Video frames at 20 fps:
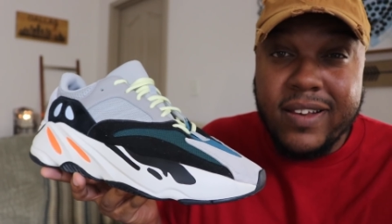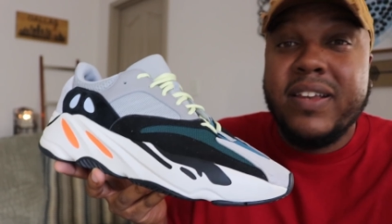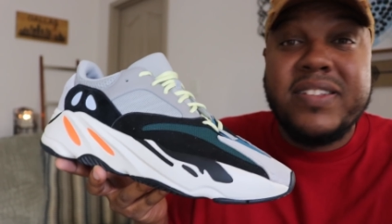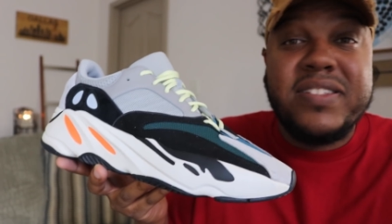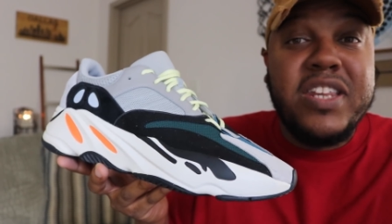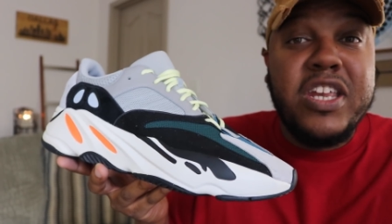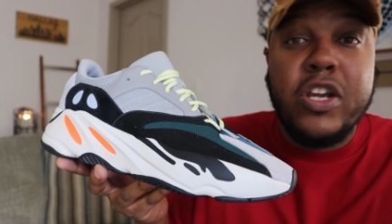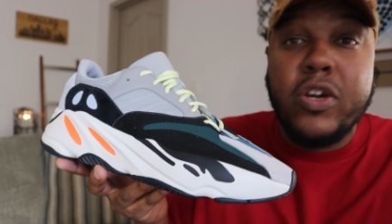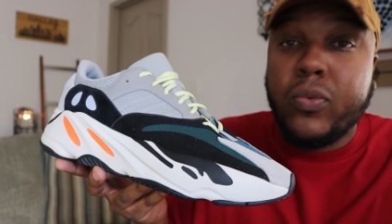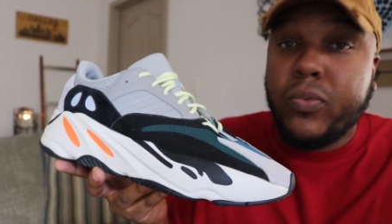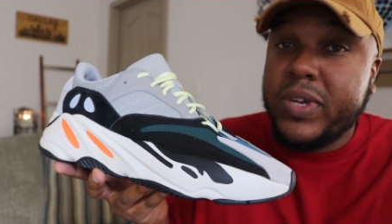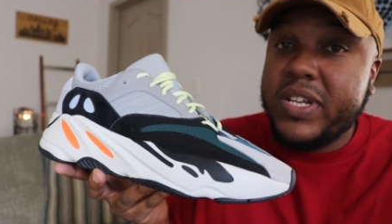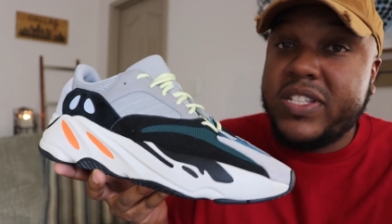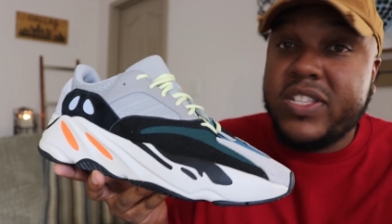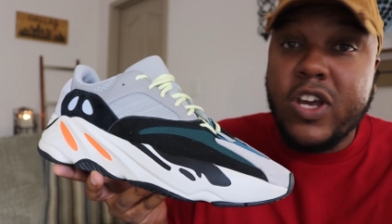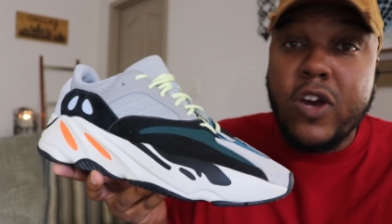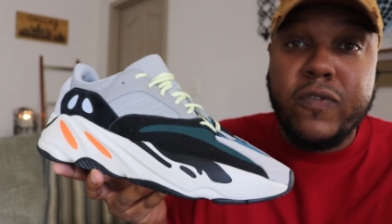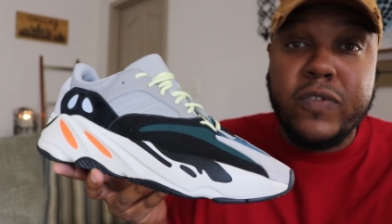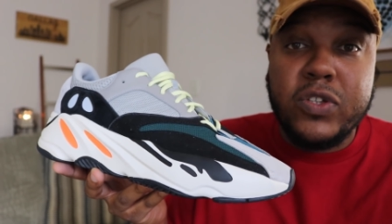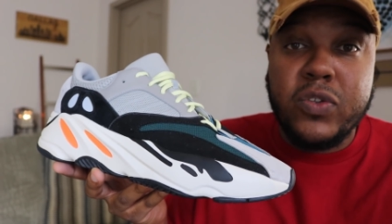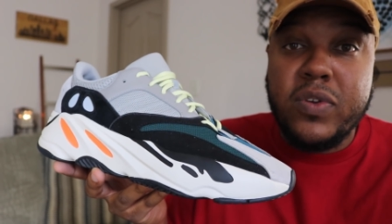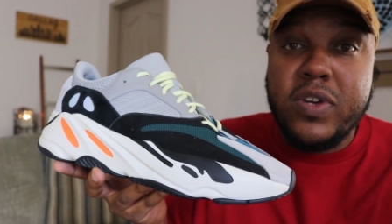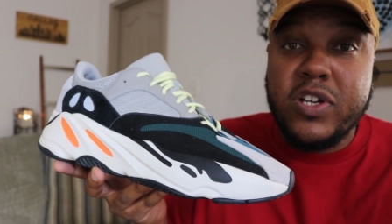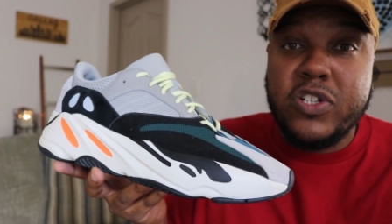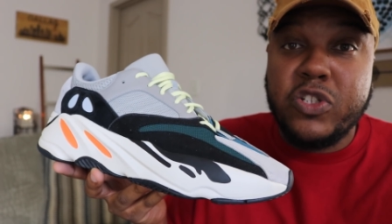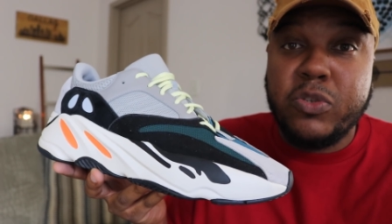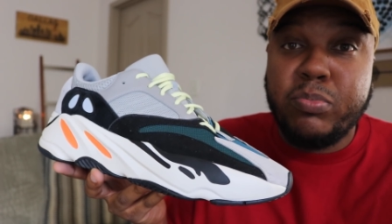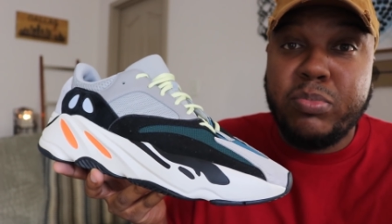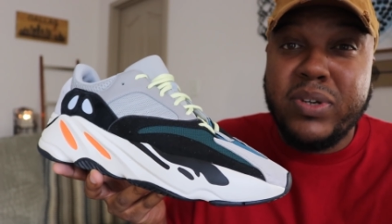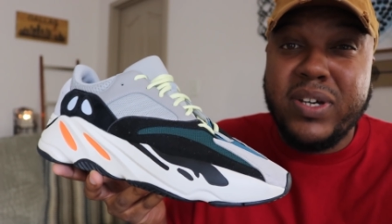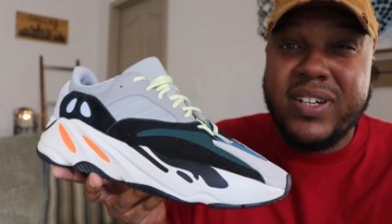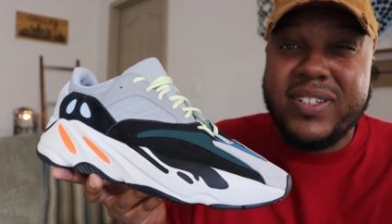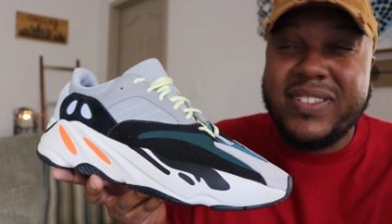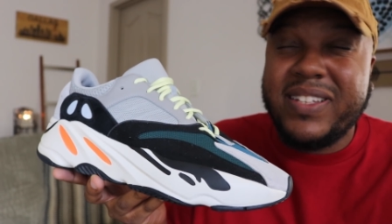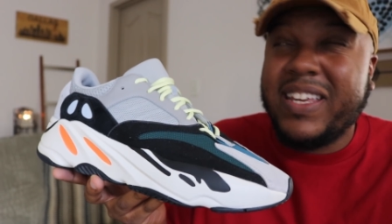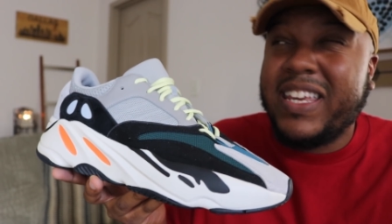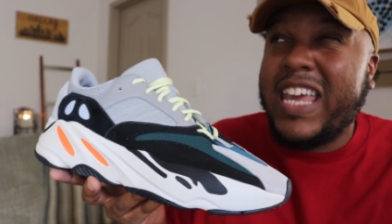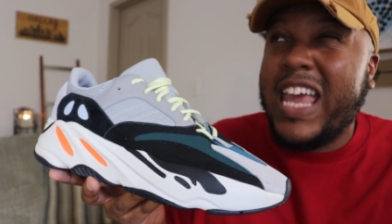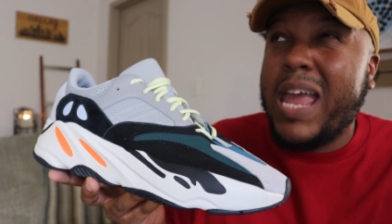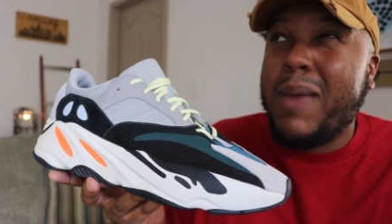The sneaker retailed for three hundred bucks
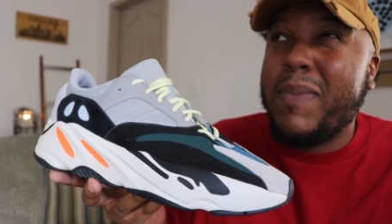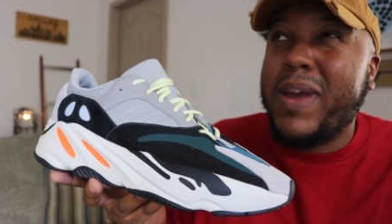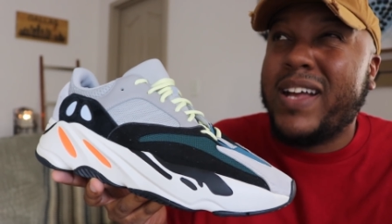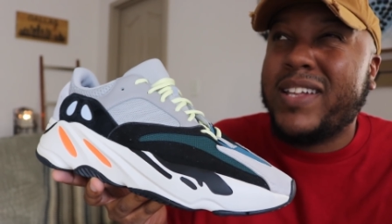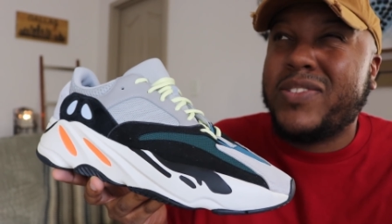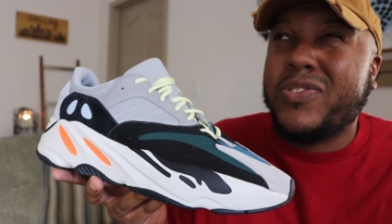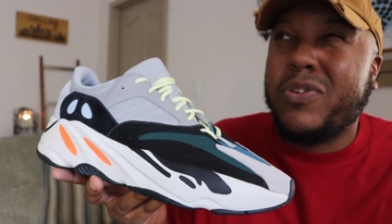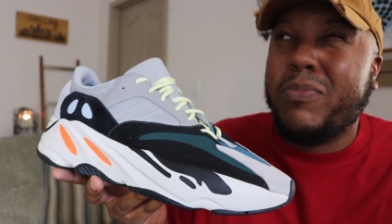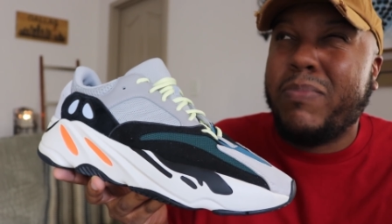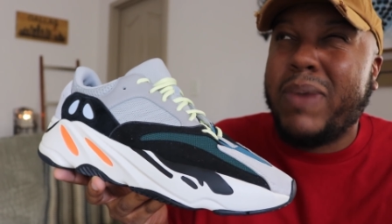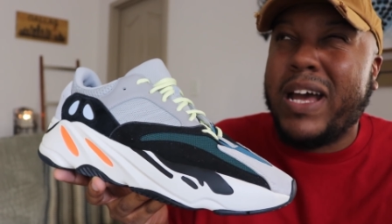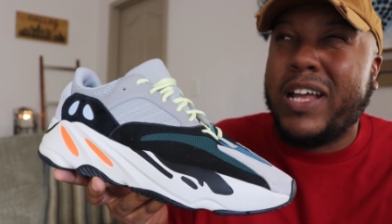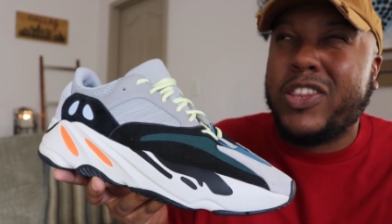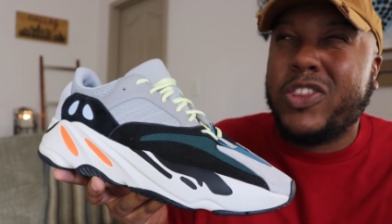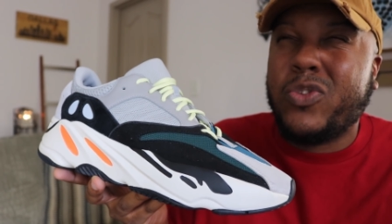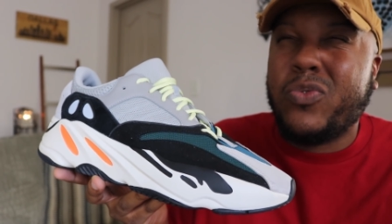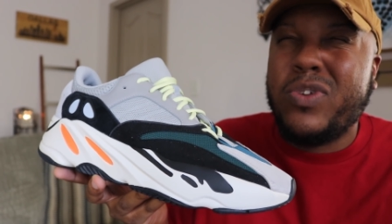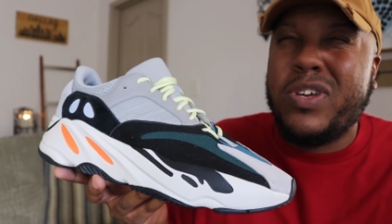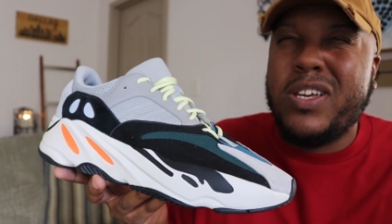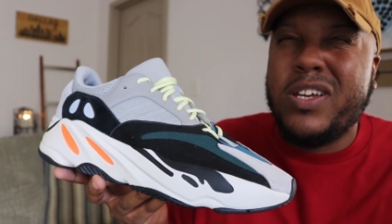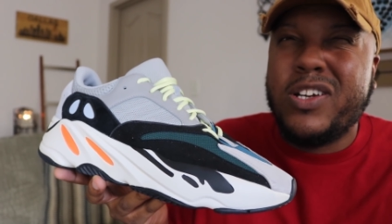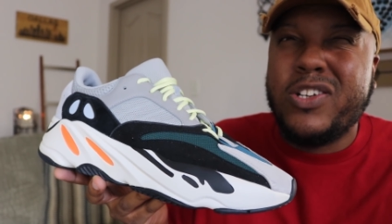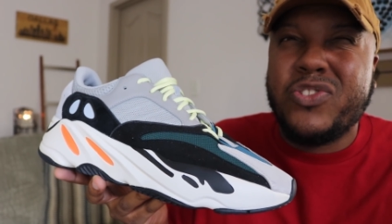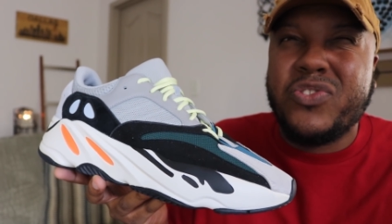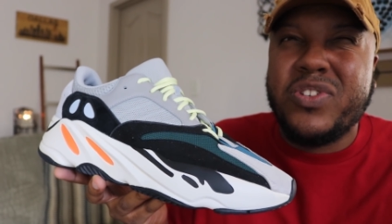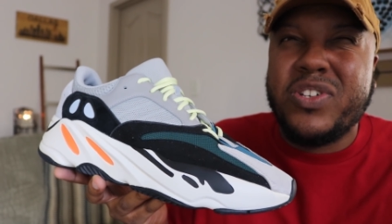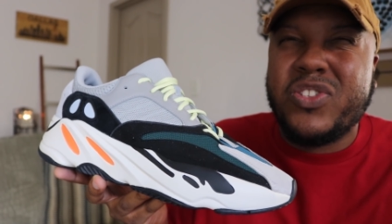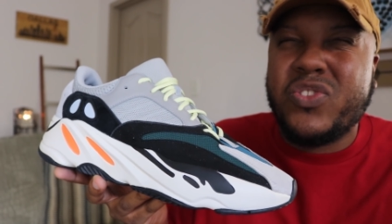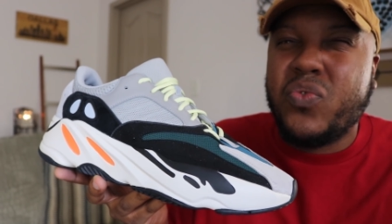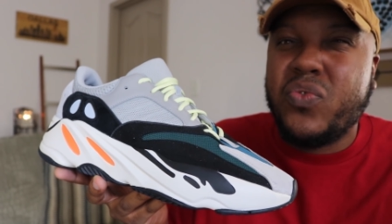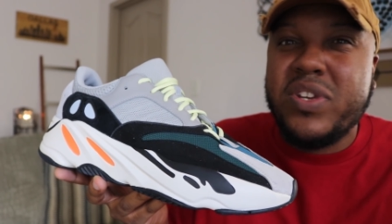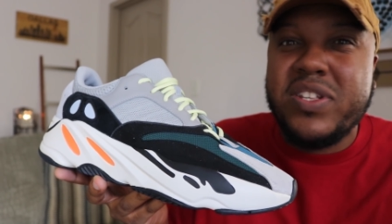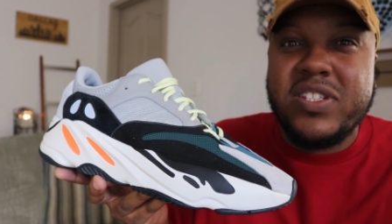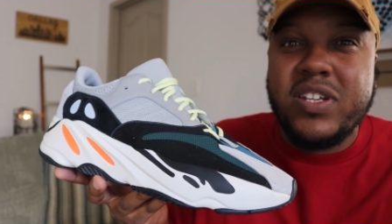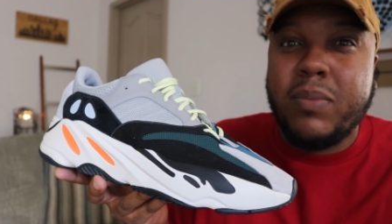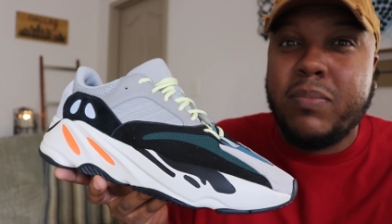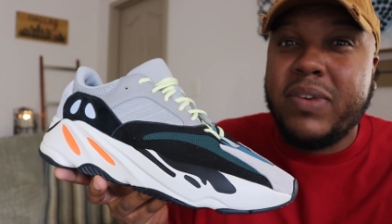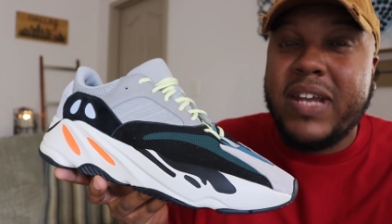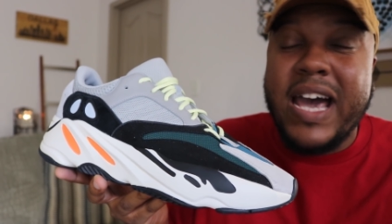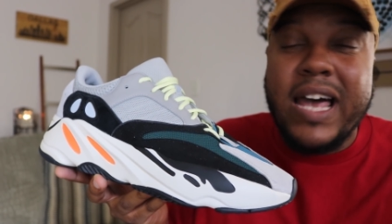and came out to about three hundred twenty
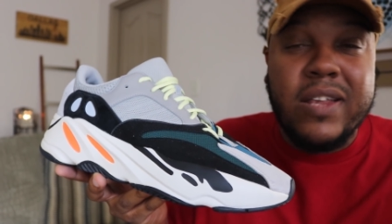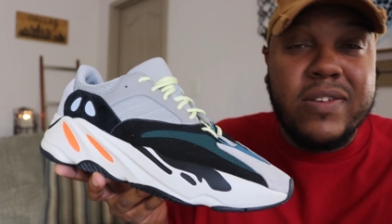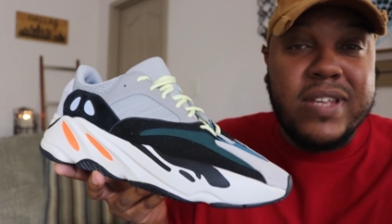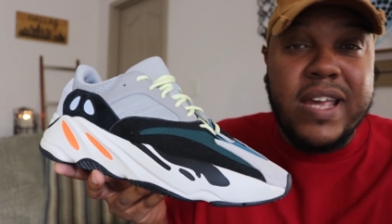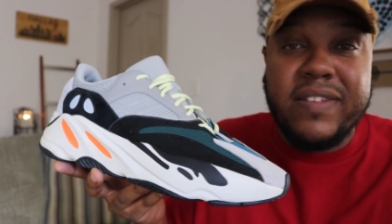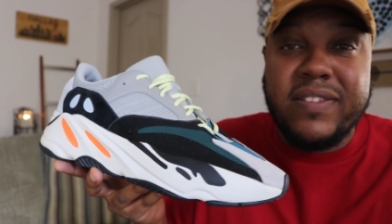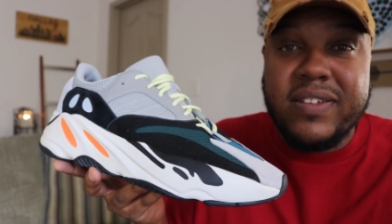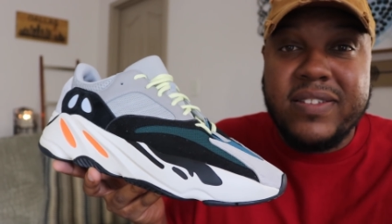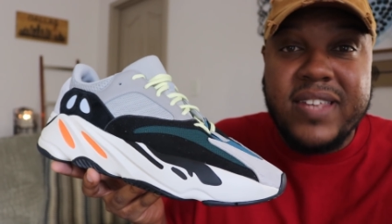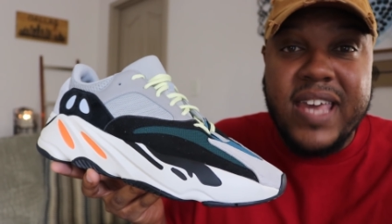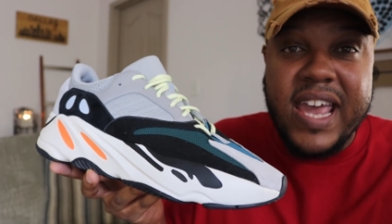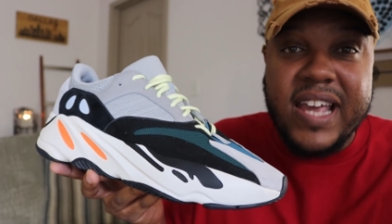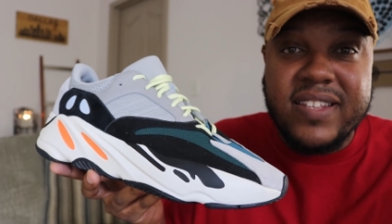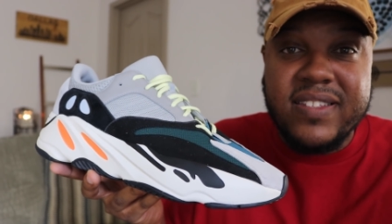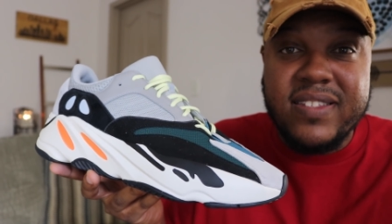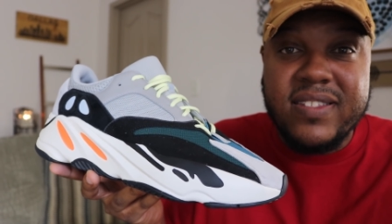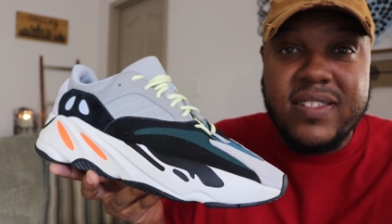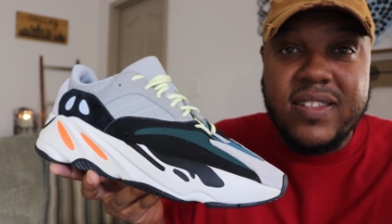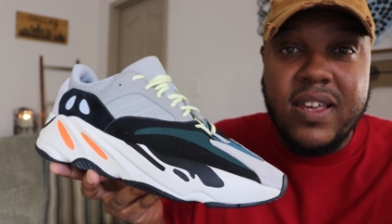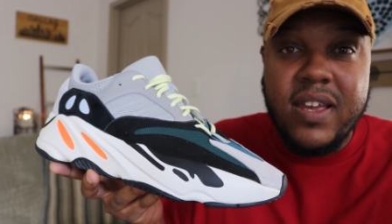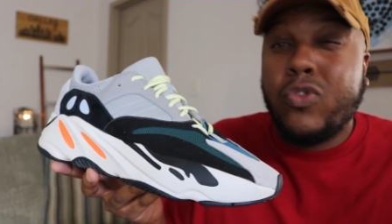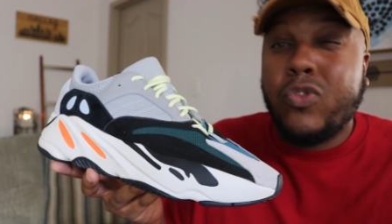something dollars after taxes.